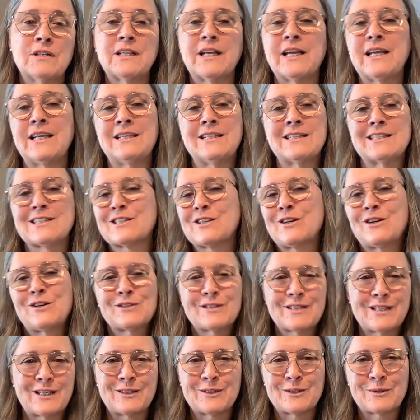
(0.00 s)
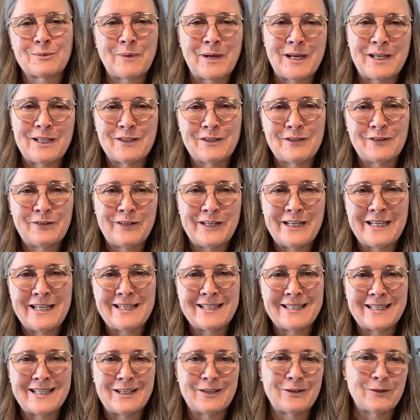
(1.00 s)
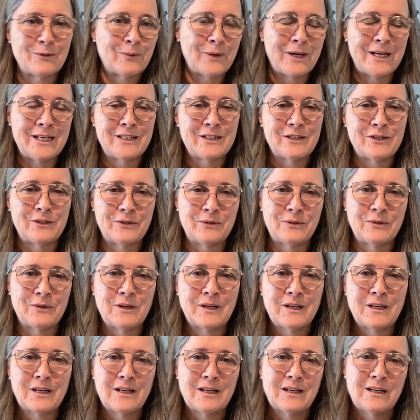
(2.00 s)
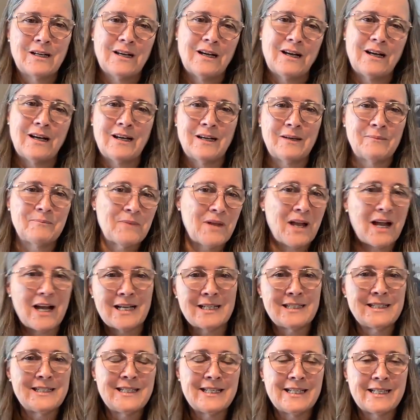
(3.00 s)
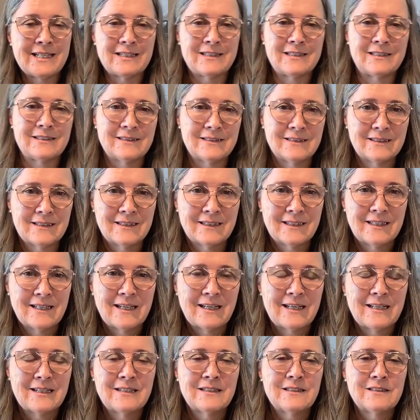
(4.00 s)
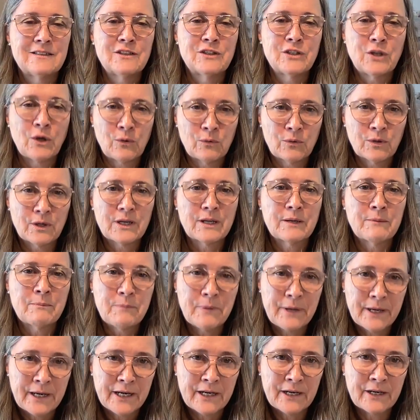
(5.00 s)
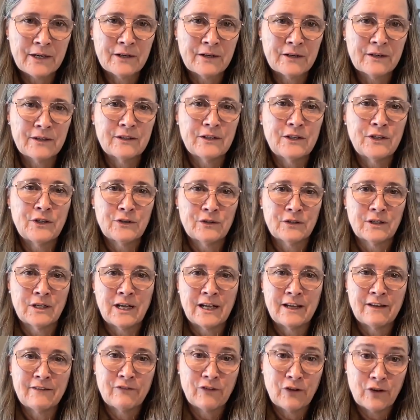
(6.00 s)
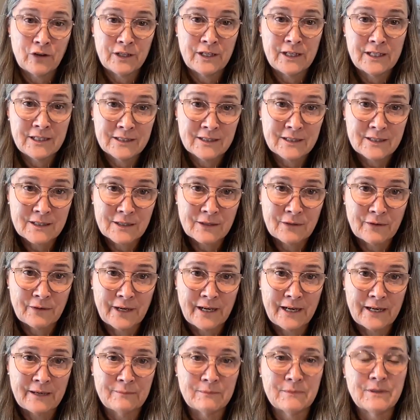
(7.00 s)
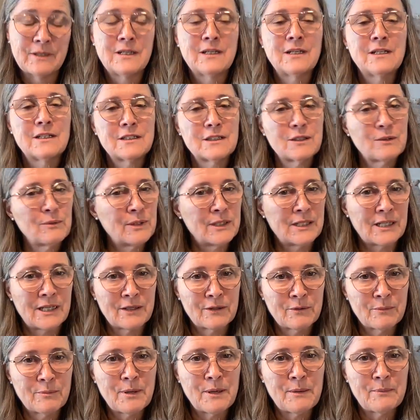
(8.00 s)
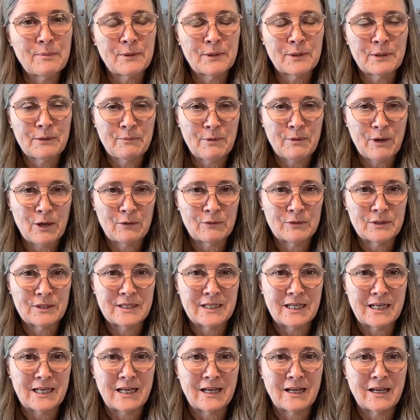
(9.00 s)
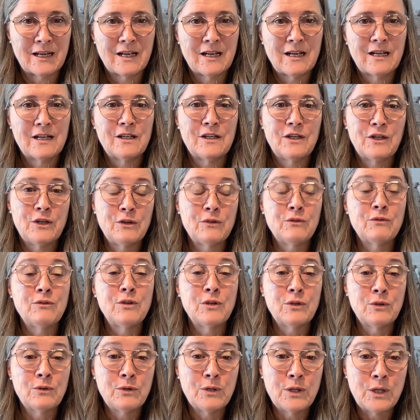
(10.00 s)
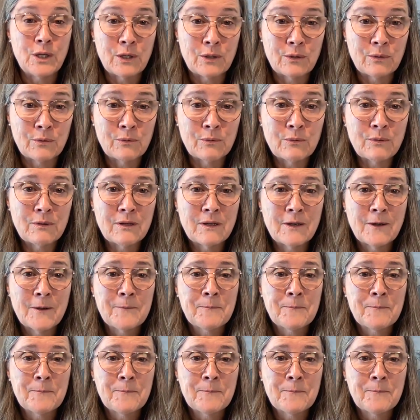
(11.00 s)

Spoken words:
Elaine, this all sounds way too easy or way too ideal. Don't compare your life on Instagram to what other people are posting. You do you.